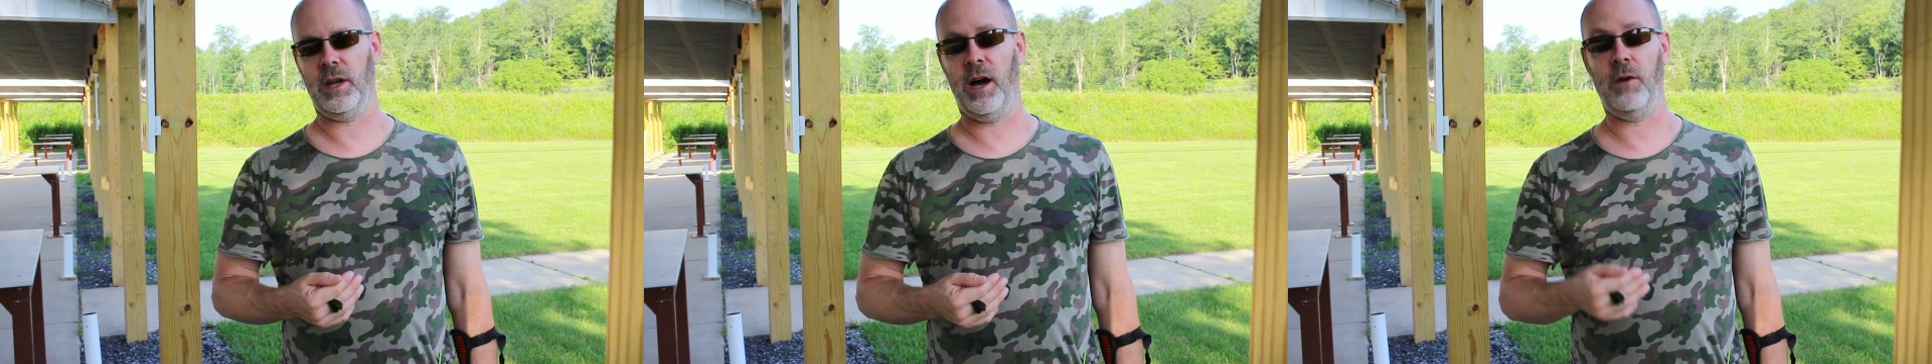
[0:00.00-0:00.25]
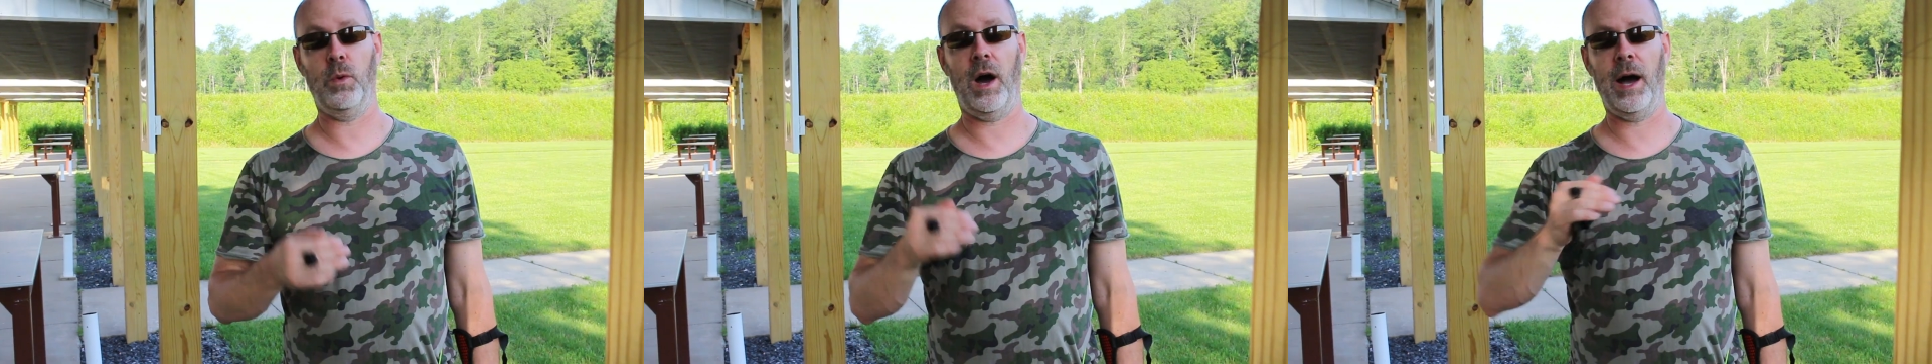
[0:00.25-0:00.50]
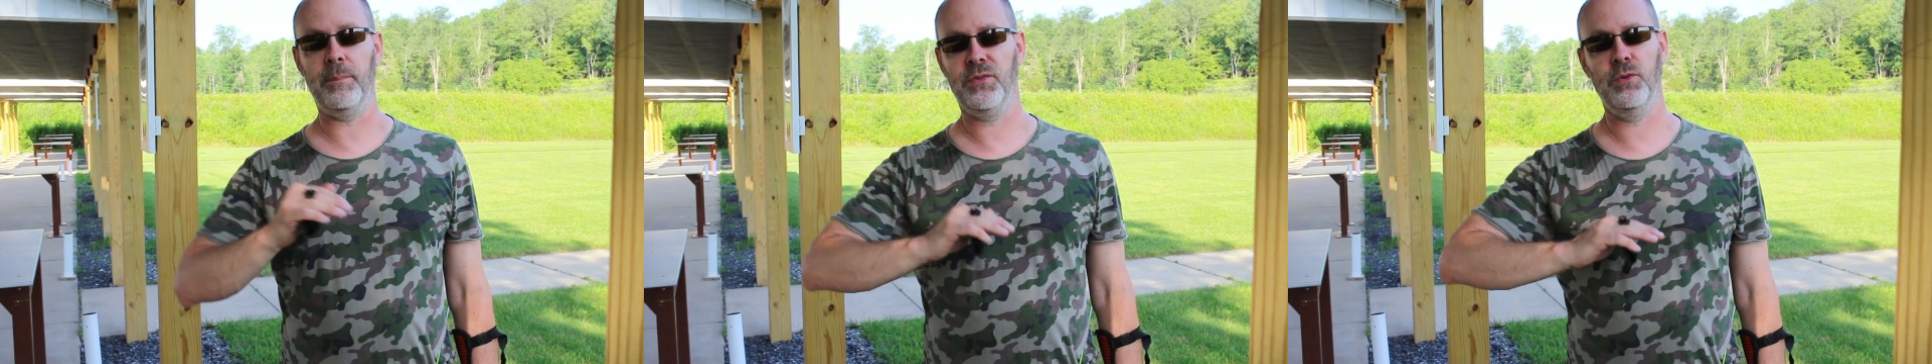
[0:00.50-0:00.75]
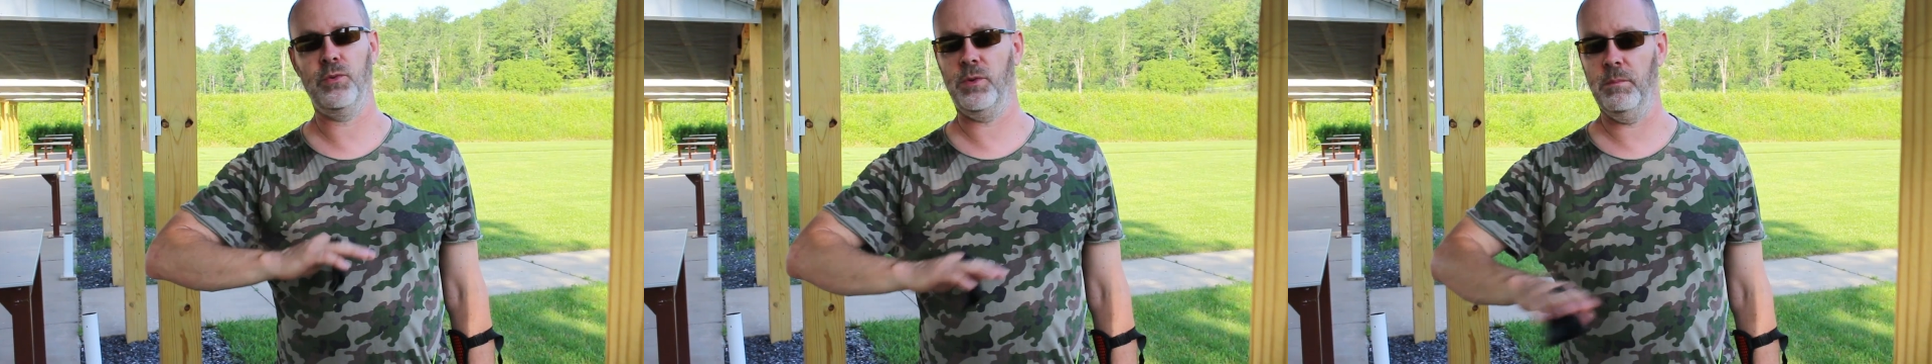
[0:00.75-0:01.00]
I will
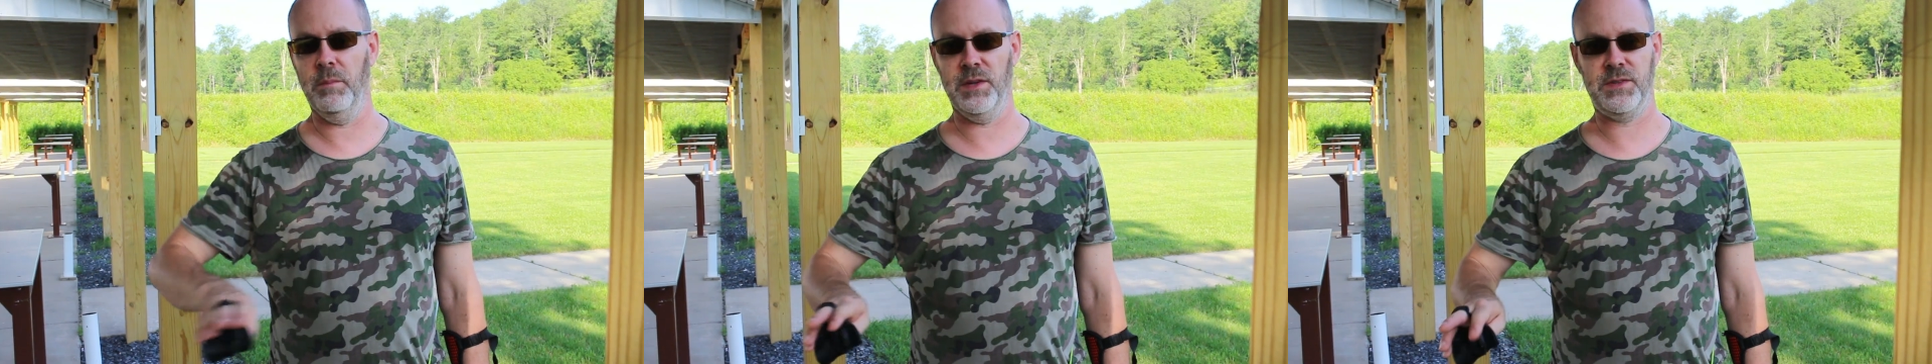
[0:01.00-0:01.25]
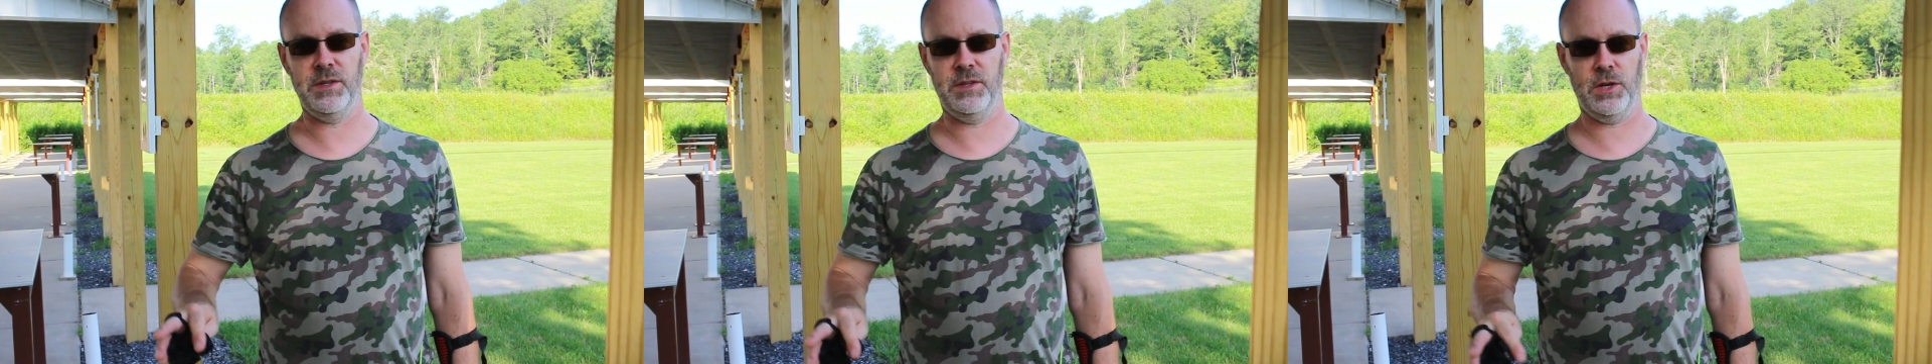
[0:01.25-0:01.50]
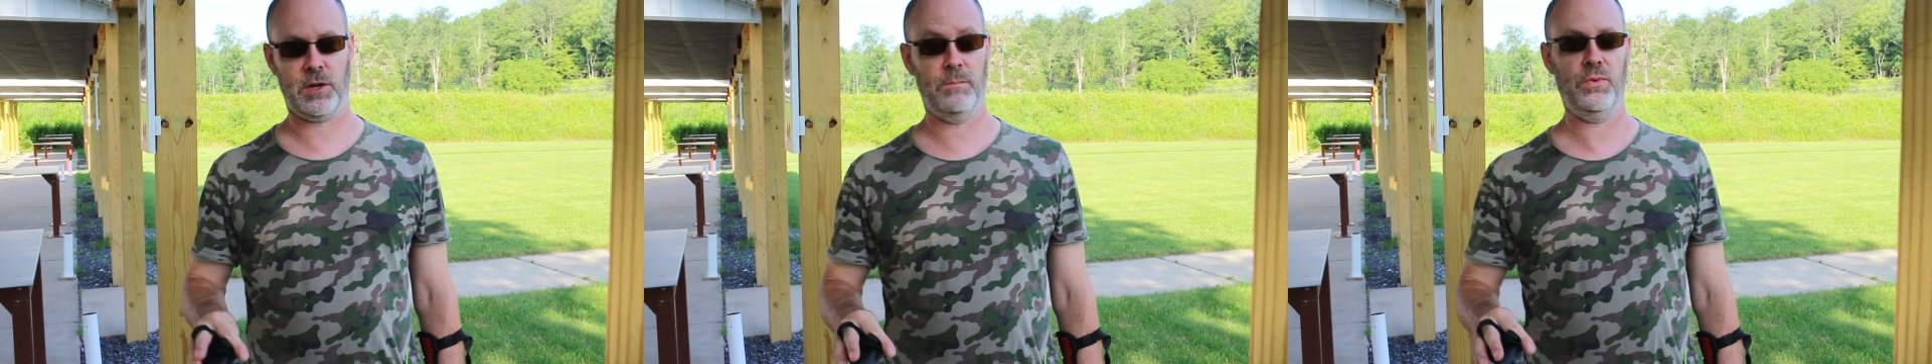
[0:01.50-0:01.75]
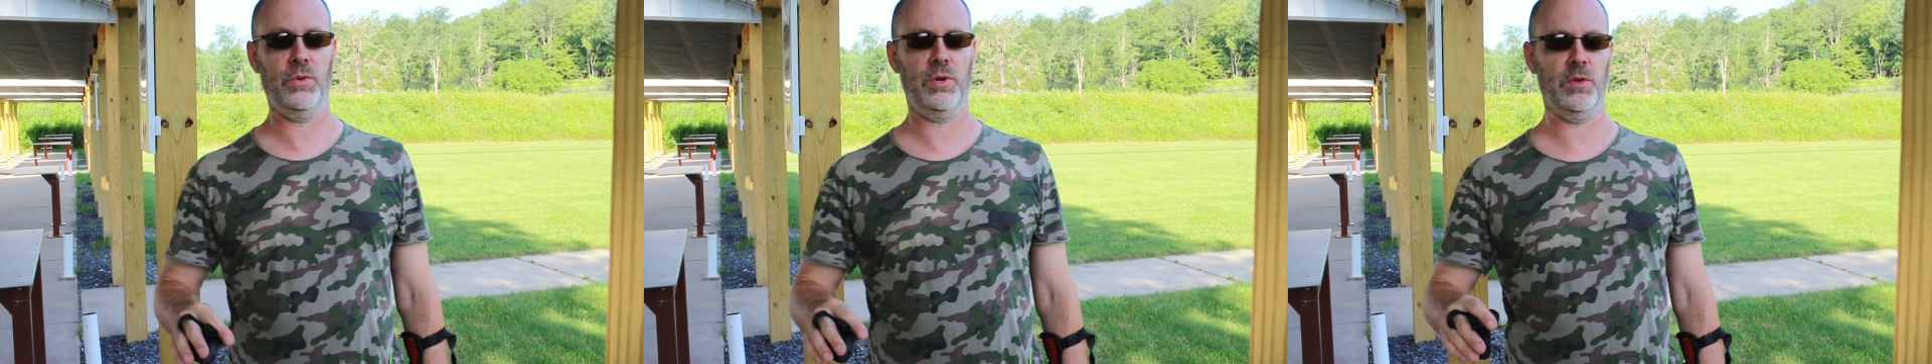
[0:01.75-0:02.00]
absolutely miss the deer
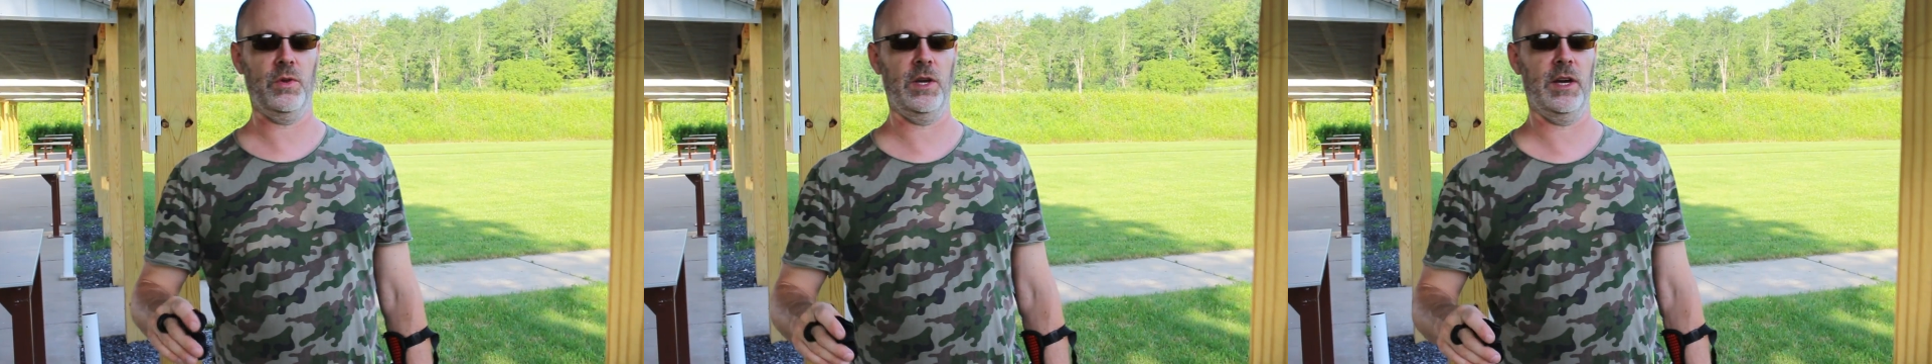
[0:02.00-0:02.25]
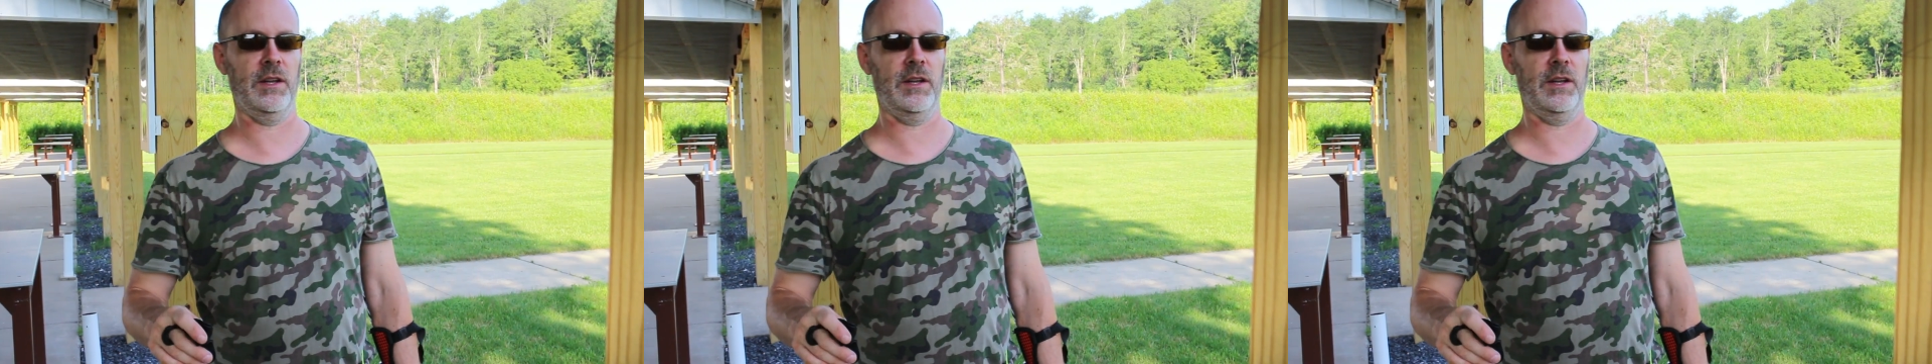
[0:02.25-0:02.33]
completely,